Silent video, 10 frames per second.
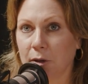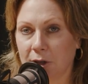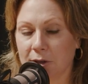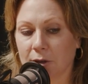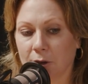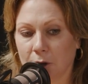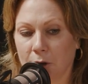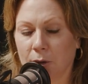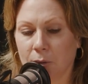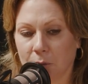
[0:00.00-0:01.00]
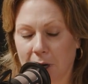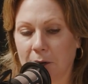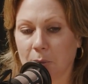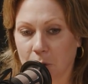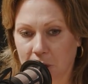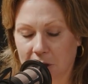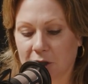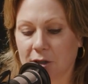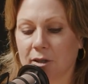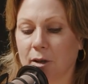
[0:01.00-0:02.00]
these low rate mortgages.